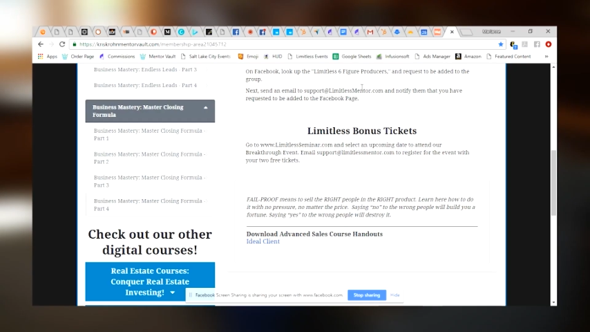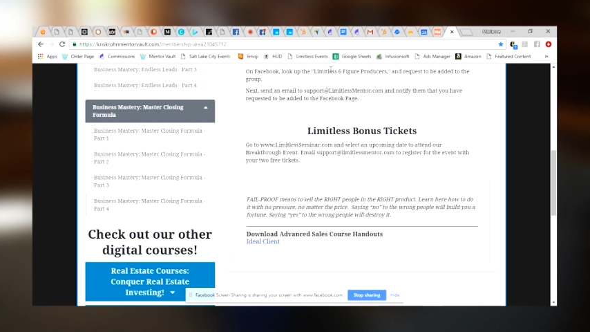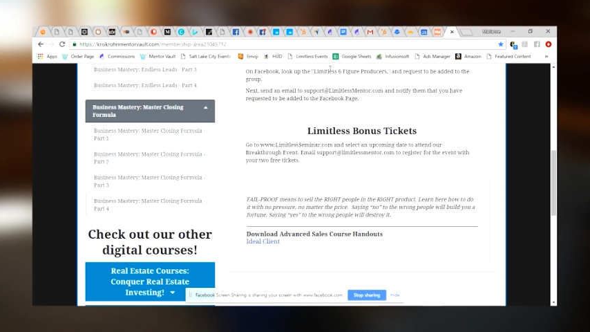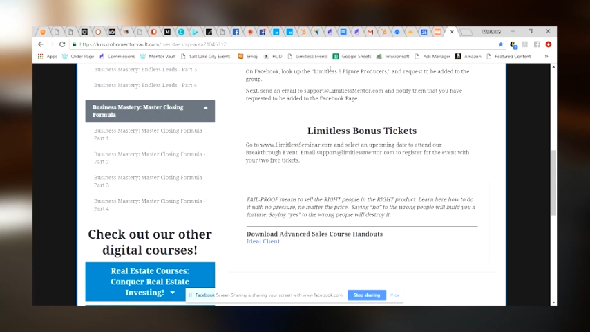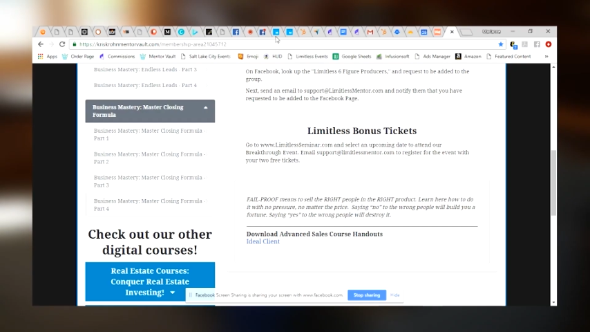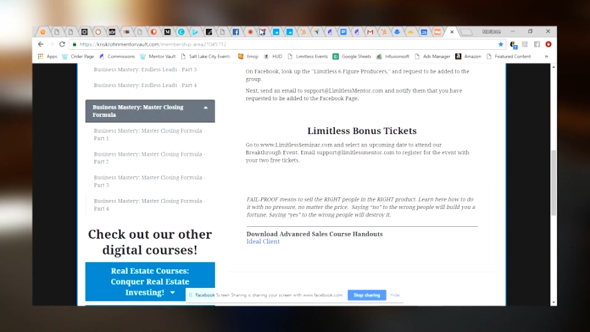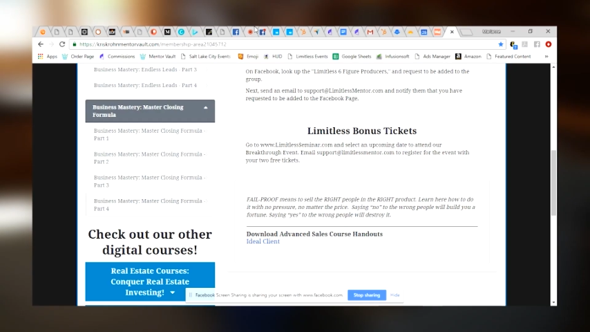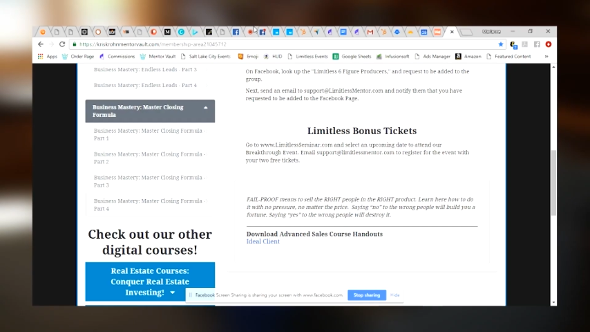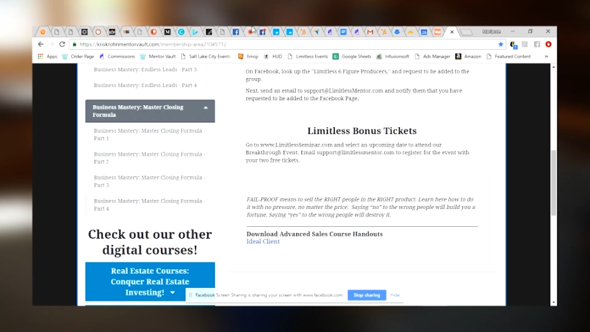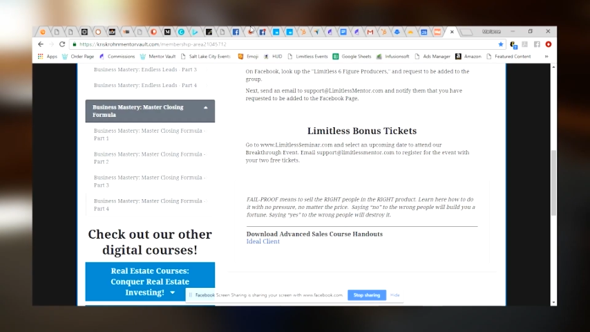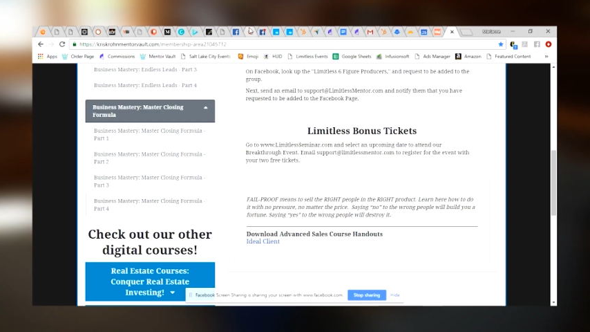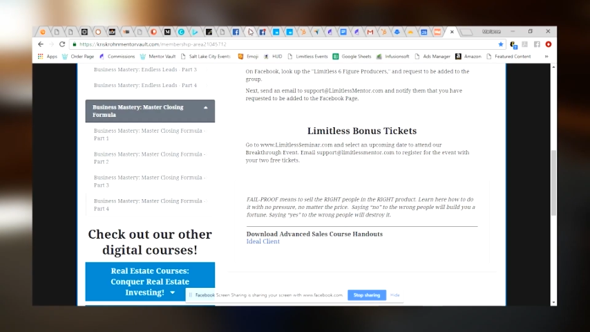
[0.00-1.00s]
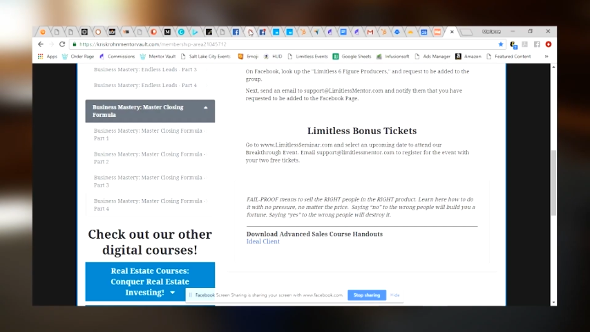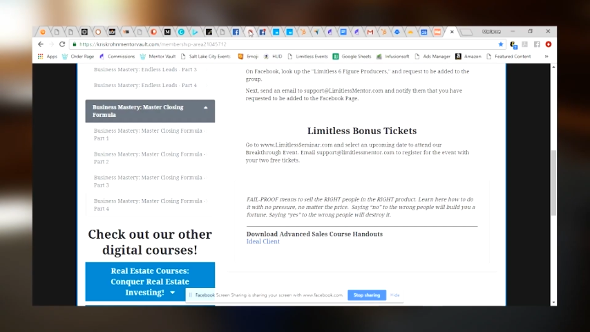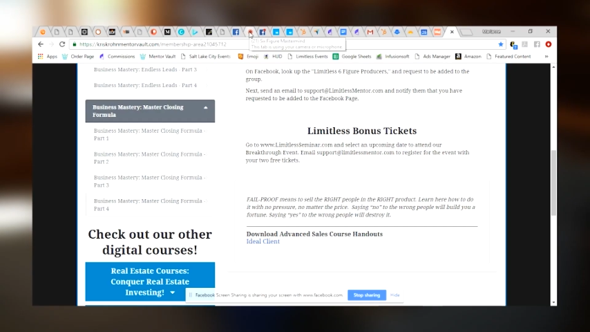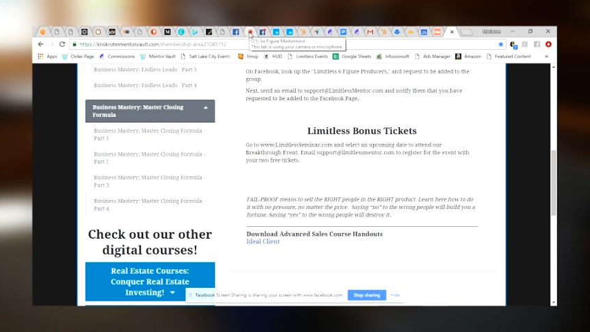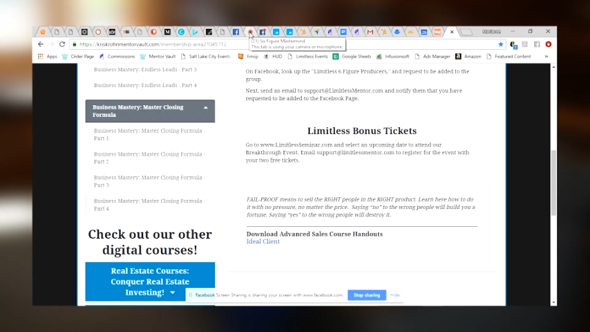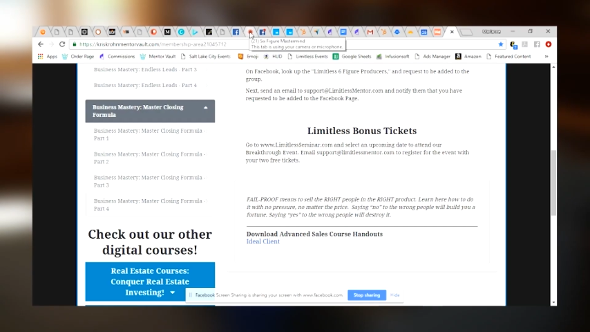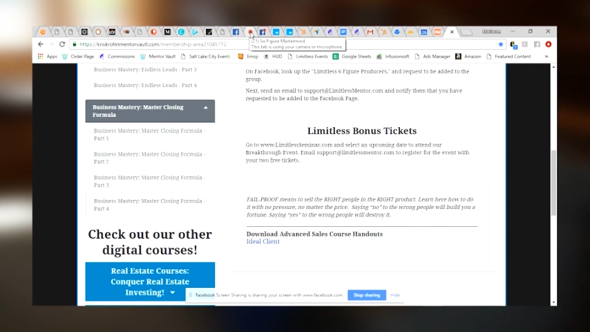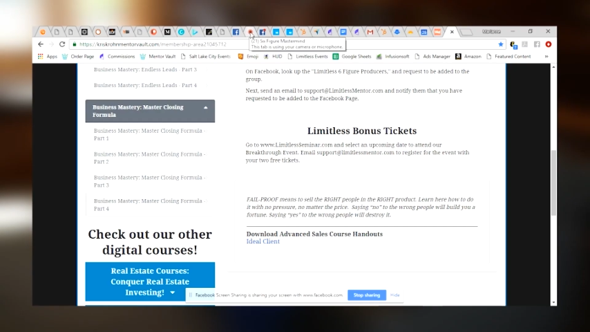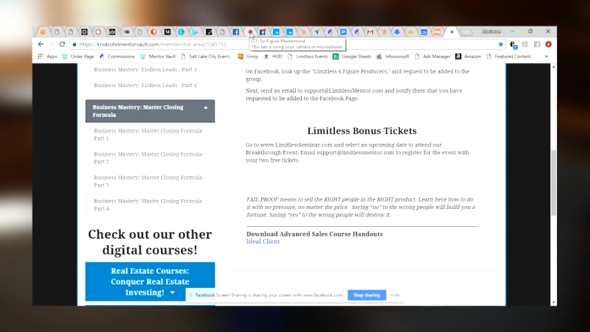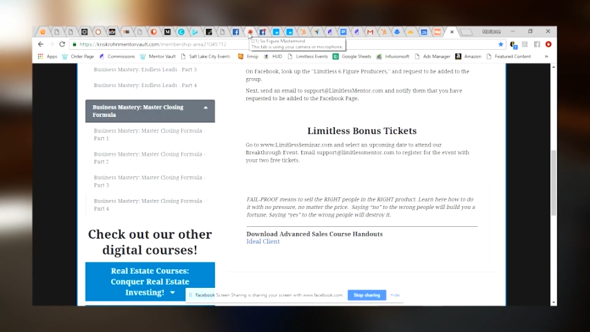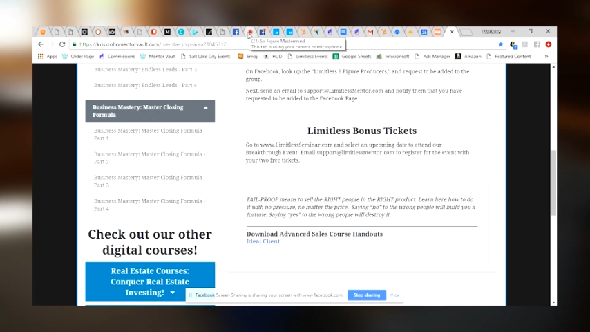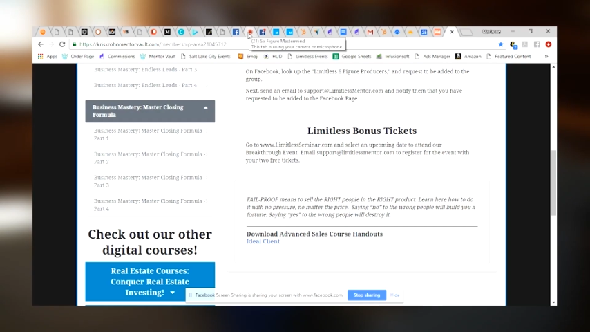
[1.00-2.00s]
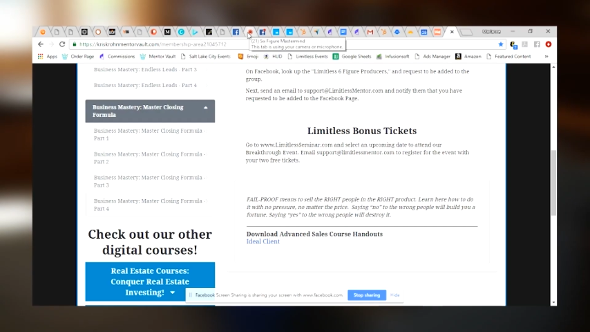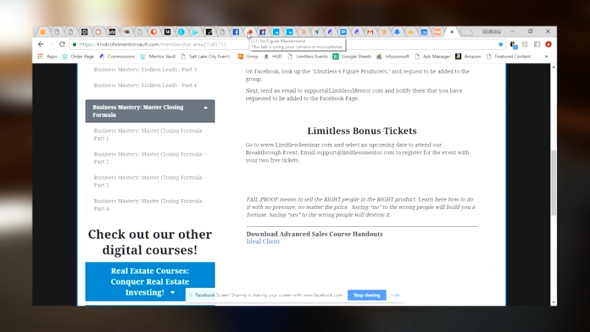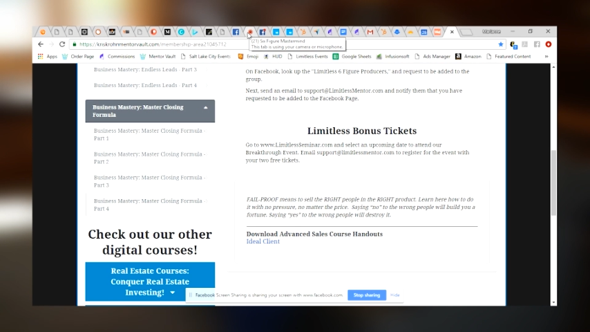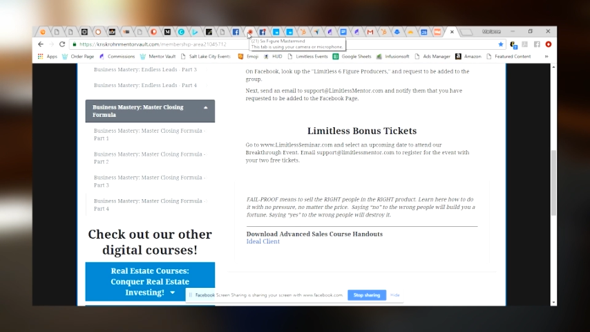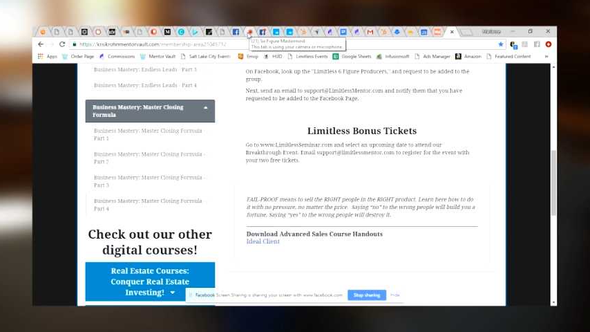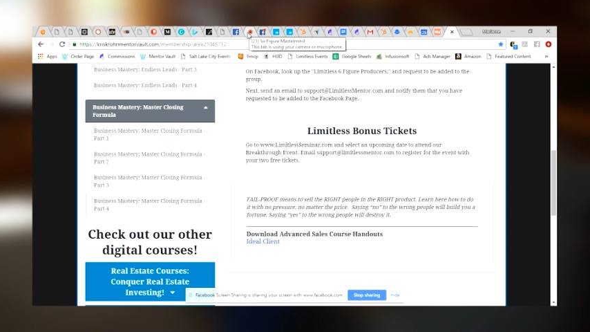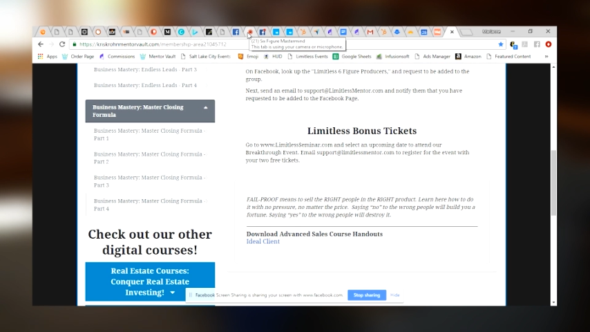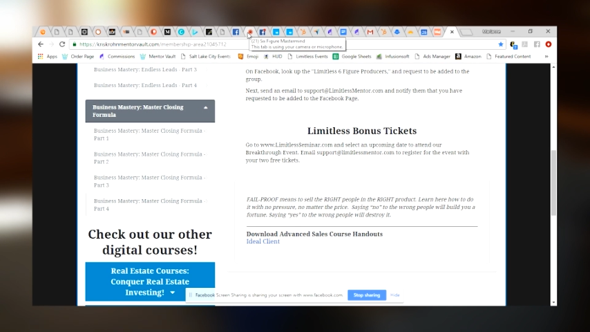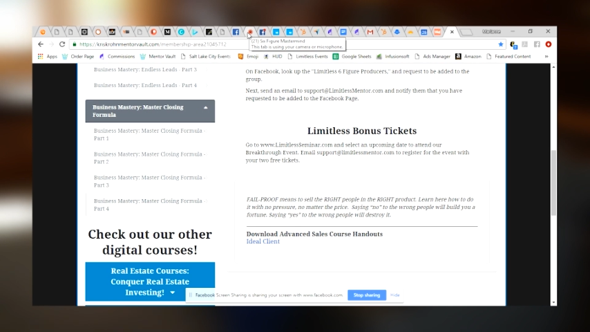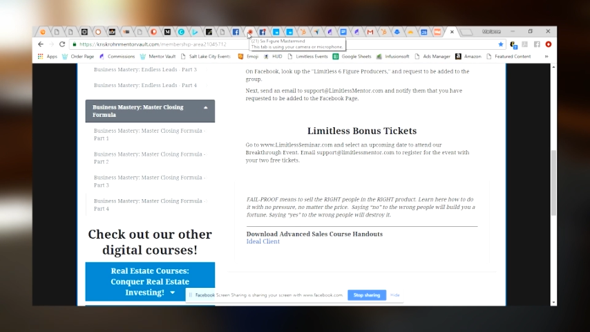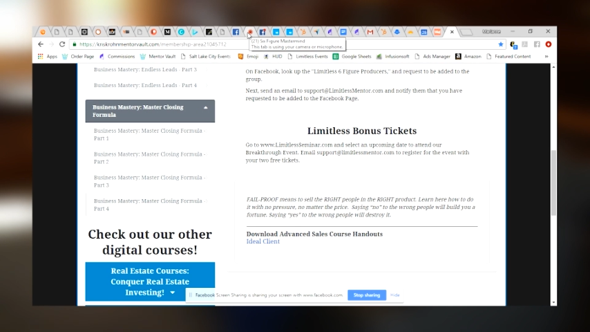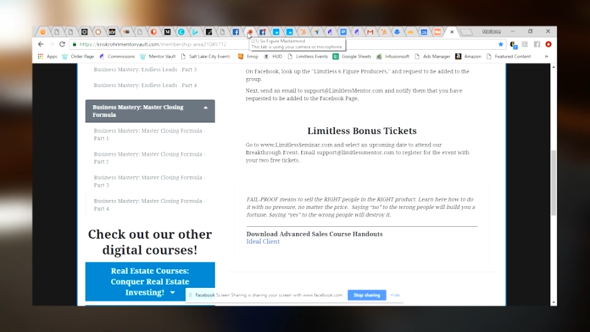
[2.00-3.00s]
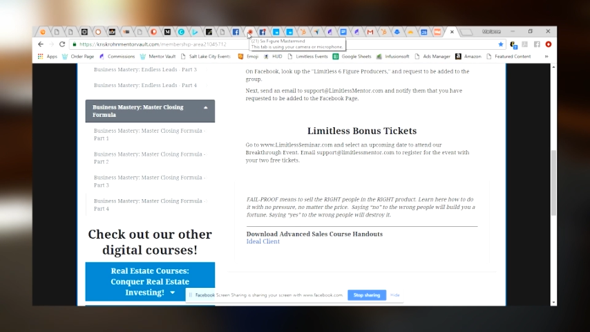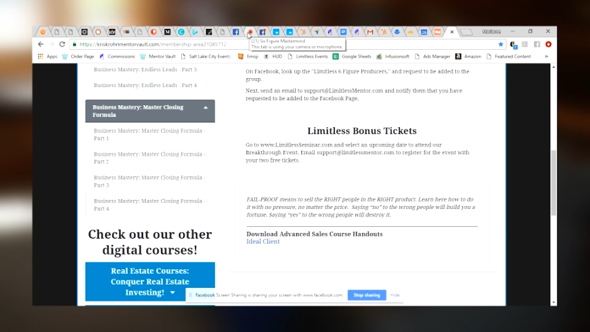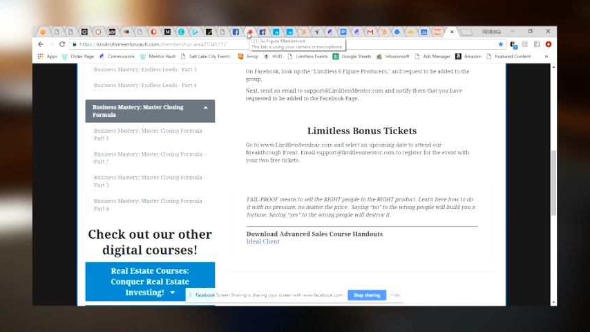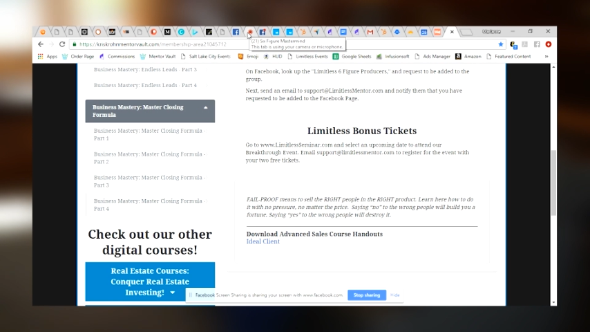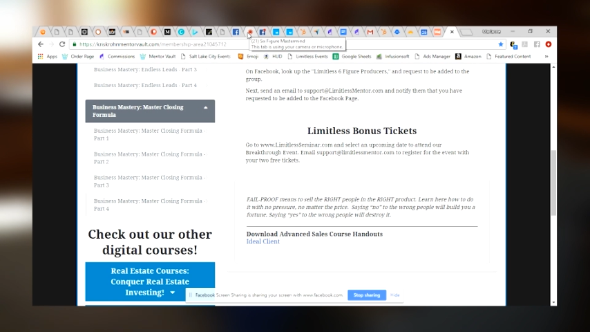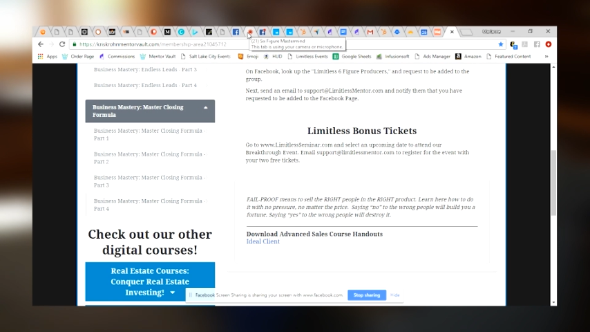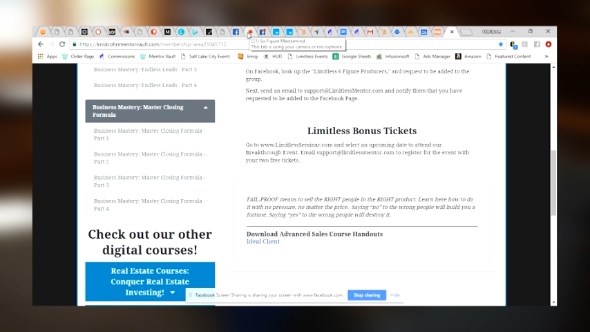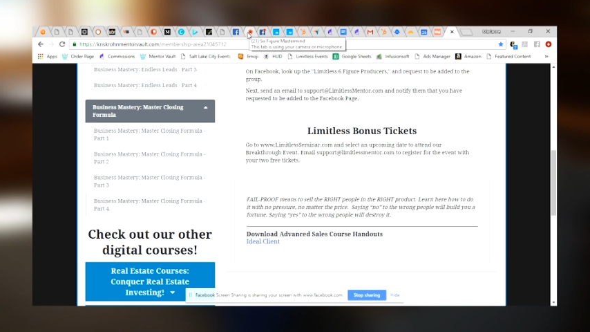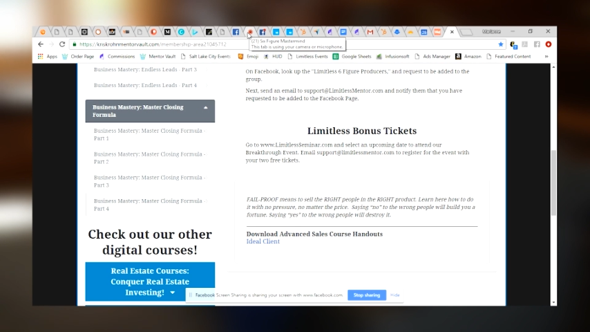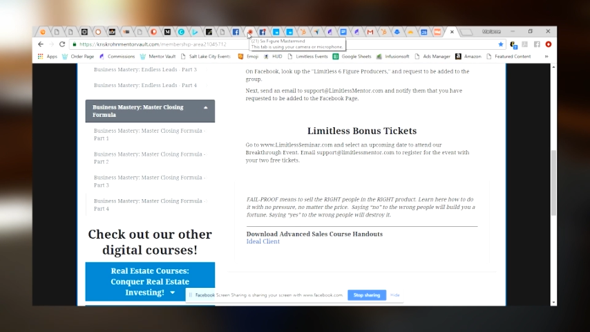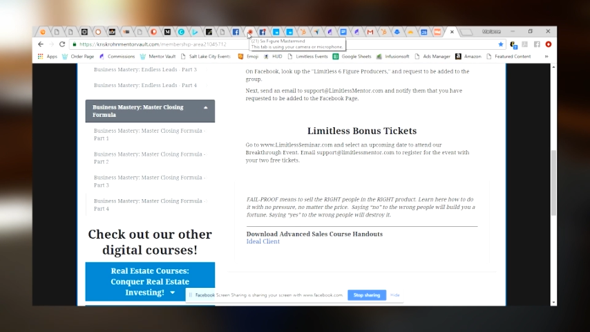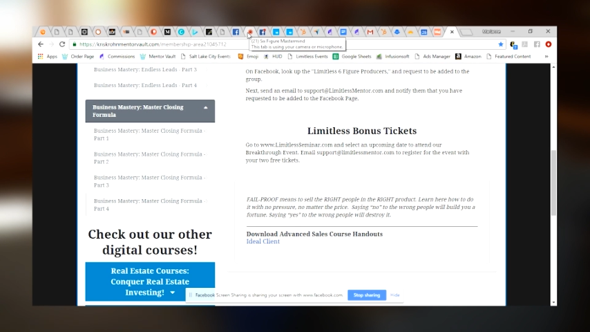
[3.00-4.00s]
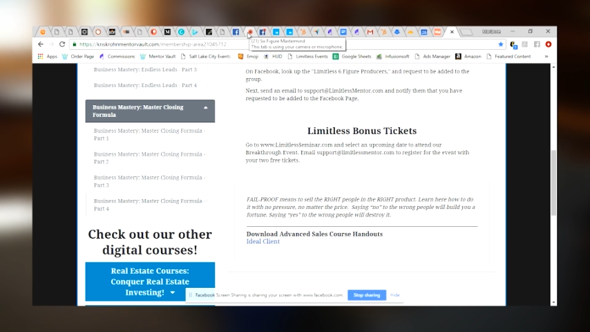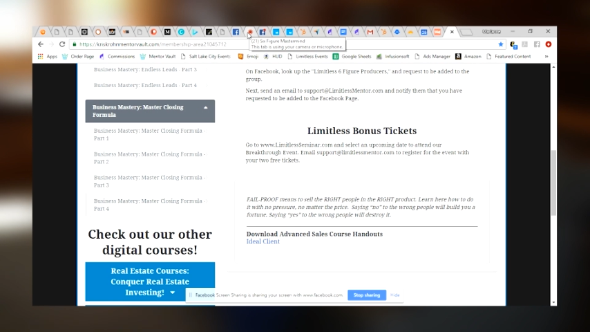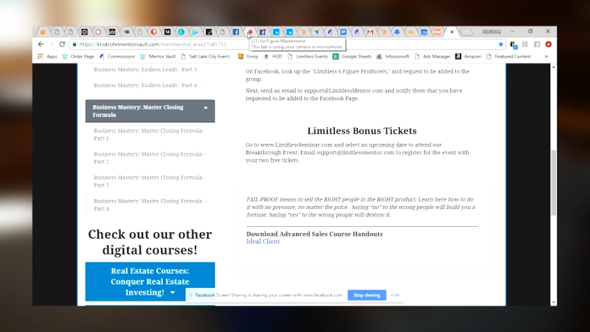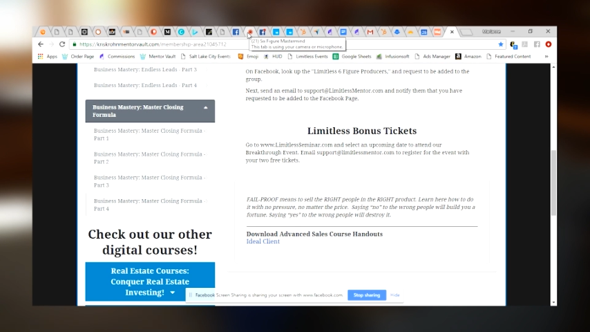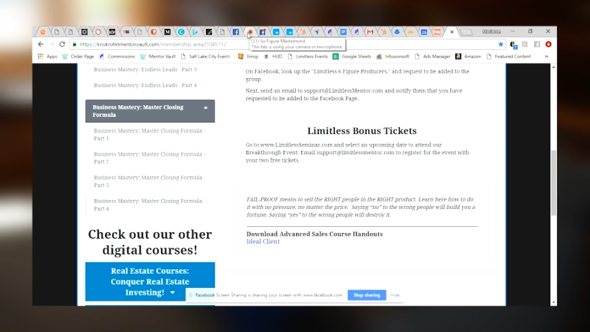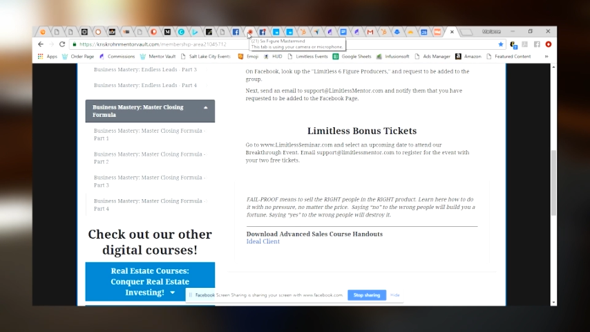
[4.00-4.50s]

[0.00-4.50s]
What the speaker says: [unreadable: no face in view]